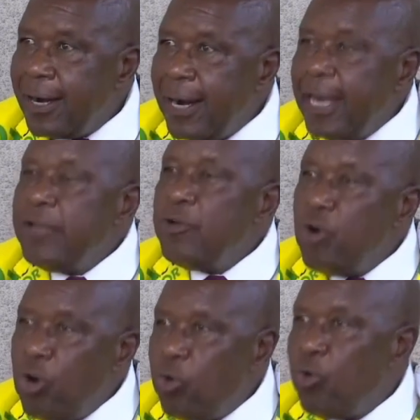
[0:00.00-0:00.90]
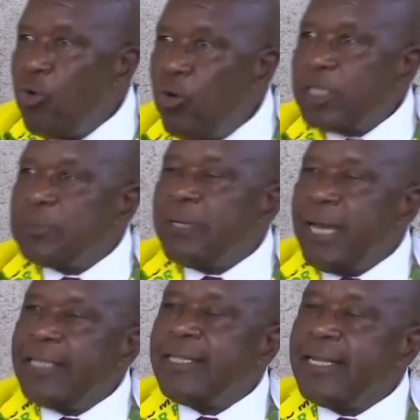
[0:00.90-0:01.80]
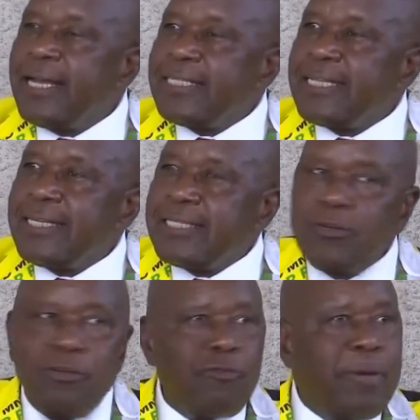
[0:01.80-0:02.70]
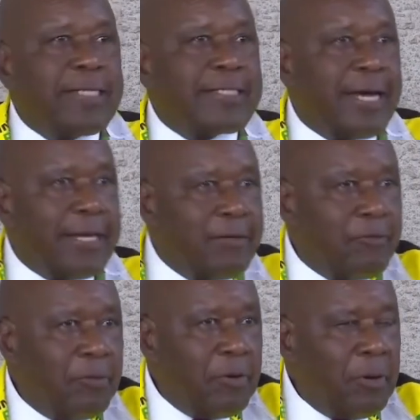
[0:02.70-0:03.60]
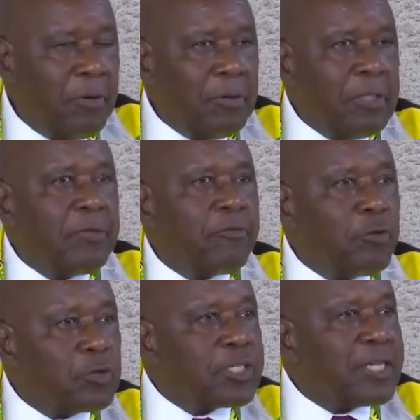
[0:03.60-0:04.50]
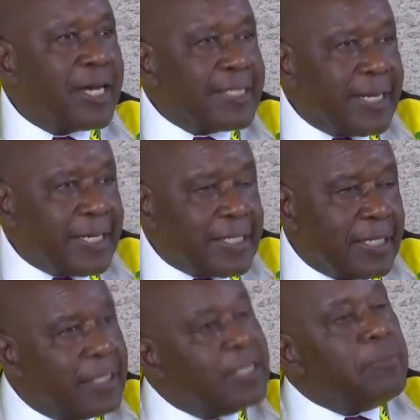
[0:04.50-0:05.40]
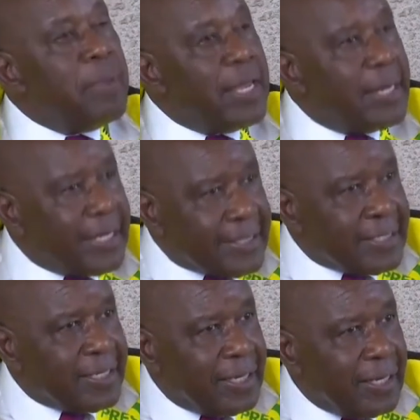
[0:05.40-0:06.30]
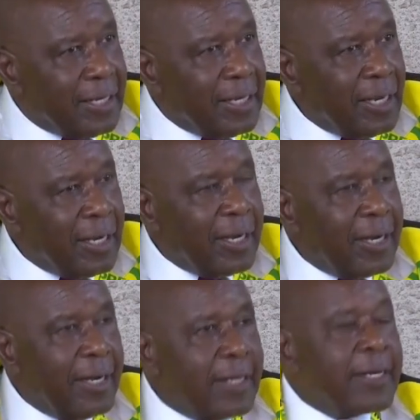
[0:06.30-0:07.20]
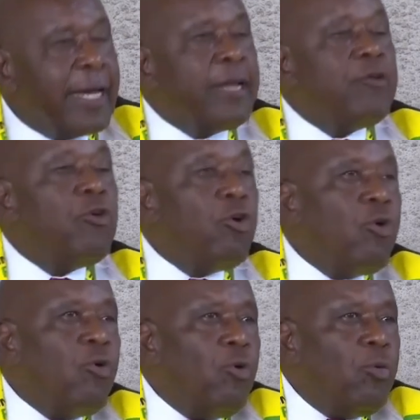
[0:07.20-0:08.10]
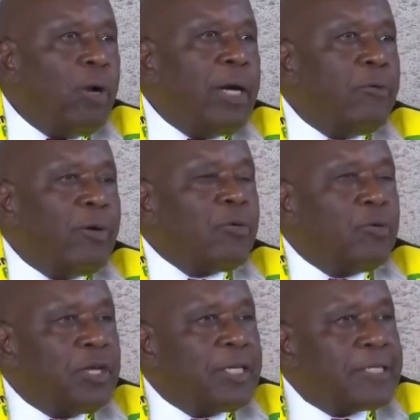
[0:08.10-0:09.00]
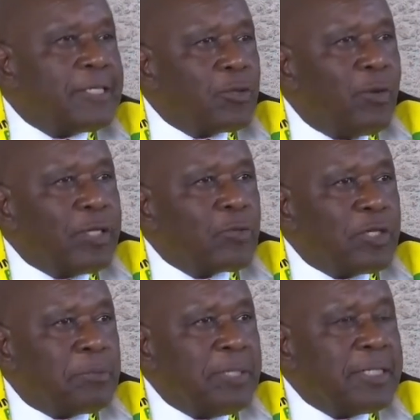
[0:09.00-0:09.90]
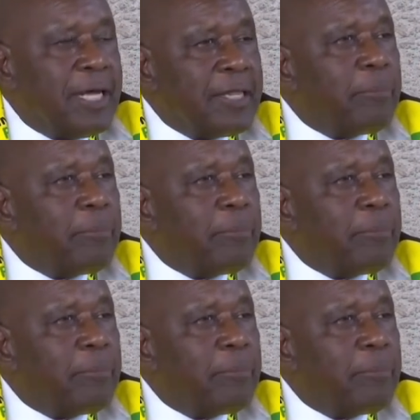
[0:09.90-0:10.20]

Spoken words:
I know who was behind the incarceration of my son in a false incarceration in May last year. And I know why the reasons why it was being done, the